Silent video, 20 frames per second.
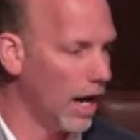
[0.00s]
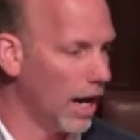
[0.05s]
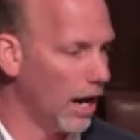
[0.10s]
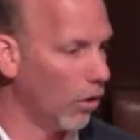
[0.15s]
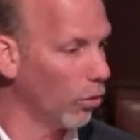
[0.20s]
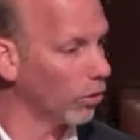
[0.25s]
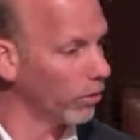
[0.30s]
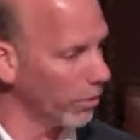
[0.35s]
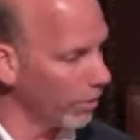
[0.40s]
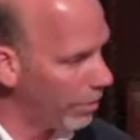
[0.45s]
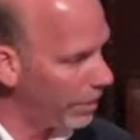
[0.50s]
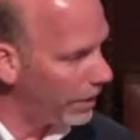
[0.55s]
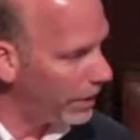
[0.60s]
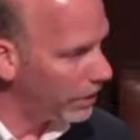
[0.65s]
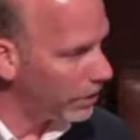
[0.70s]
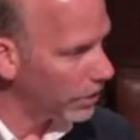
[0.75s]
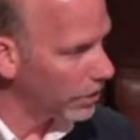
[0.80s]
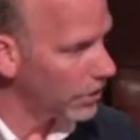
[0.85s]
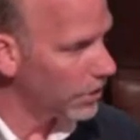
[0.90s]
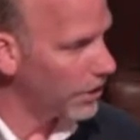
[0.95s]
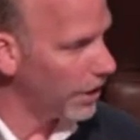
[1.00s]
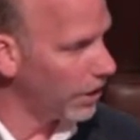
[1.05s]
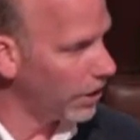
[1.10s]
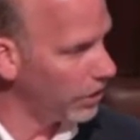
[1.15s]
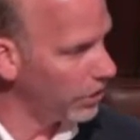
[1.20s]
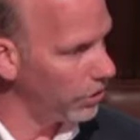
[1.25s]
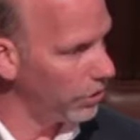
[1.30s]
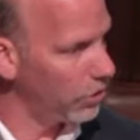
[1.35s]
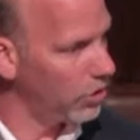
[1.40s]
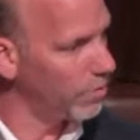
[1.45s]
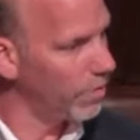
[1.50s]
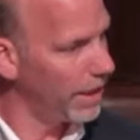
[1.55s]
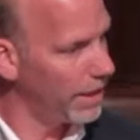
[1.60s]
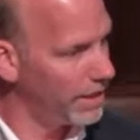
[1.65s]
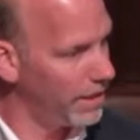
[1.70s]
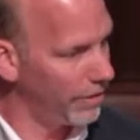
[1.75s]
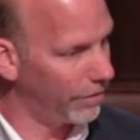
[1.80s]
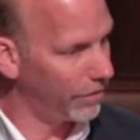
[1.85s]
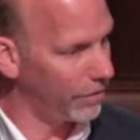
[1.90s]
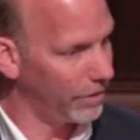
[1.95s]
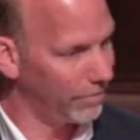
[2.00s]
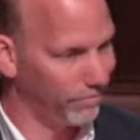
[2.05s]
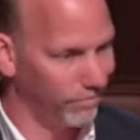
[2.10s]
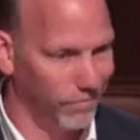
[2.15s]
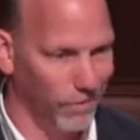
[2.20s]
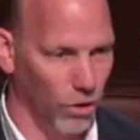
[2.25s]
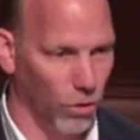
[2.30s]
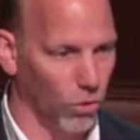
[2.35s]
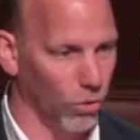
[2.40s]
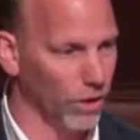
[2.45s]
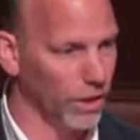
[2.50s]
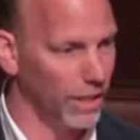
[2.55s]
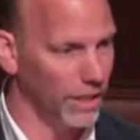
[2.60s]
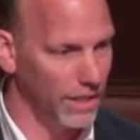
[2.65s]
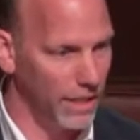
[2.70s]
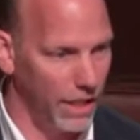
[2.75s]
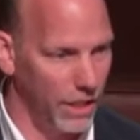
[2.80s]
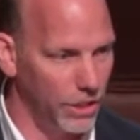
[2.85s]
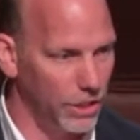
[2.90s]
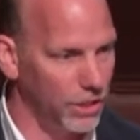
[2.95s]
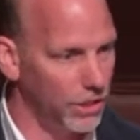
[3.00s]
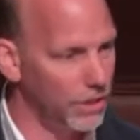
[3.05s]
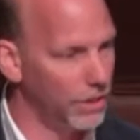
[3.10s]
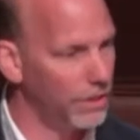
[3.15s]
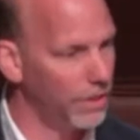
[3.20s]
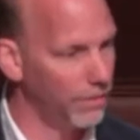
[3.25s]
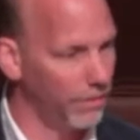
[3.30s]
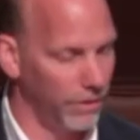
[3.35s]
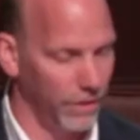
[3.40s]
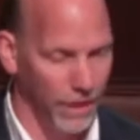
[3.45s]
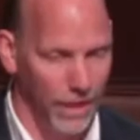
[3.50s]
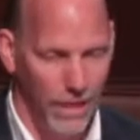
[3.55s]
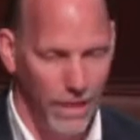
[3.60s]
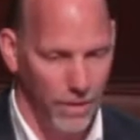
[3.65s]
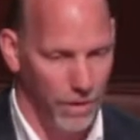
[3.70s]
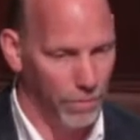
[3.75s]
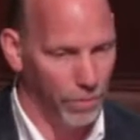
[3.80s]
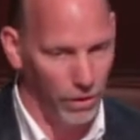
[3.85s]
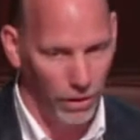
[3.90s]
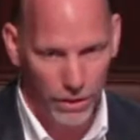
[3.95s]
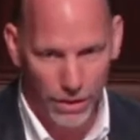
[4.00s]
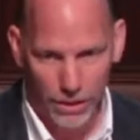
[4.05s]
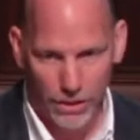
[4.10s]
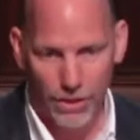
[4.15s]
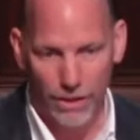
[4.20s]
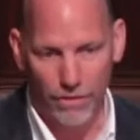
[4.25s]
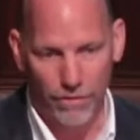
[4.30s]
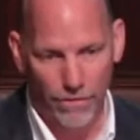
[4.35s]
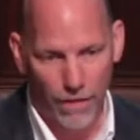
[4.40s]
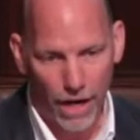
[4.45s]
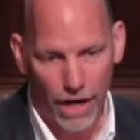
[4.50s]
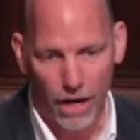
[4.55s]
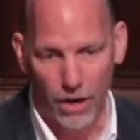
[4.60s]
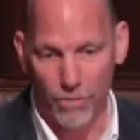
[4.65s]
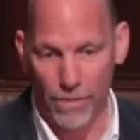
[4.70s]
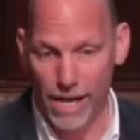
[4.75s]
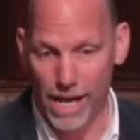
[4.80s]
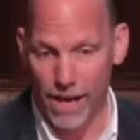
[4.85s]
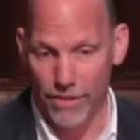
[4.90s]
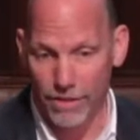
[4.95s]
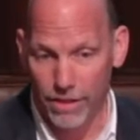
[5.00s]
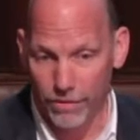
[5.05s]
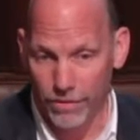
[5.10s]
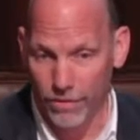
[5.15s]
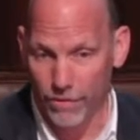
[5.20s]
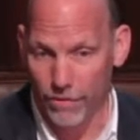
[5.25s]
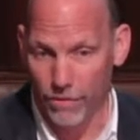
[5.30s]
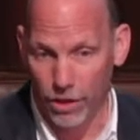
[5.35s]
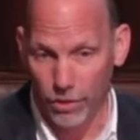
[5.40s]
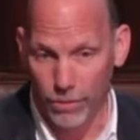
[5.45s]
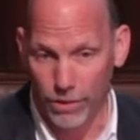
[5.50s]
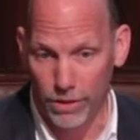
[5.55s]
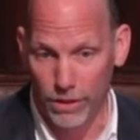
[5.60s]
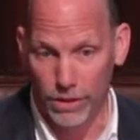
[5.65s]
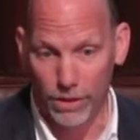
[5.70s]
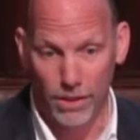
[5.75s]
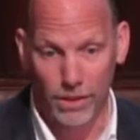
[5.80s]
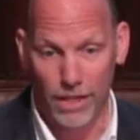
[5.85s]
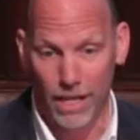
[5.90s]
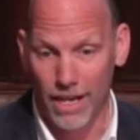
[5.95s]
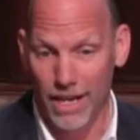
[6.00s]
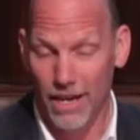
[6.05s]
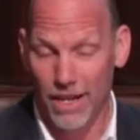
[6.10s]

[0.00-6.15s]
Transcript: repeaters that are used by different organizations. Different police and fire may have different frequencies.